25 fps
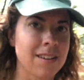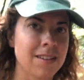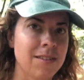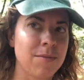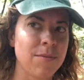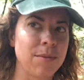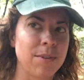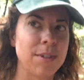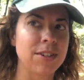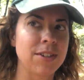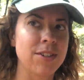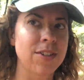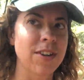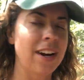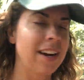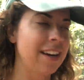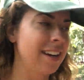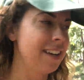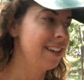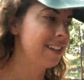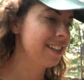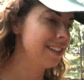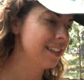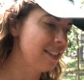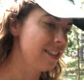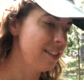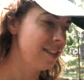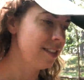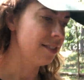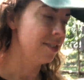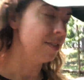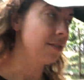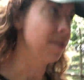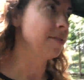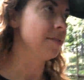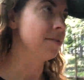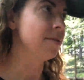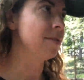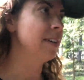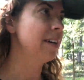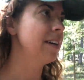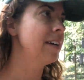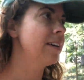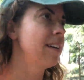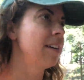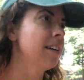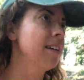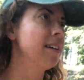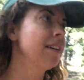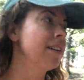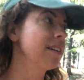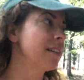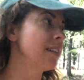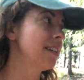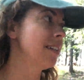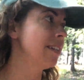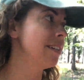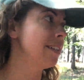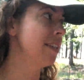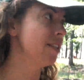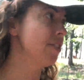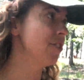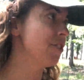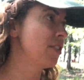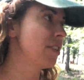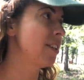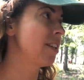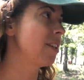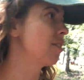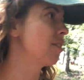We're trying to do a conditioning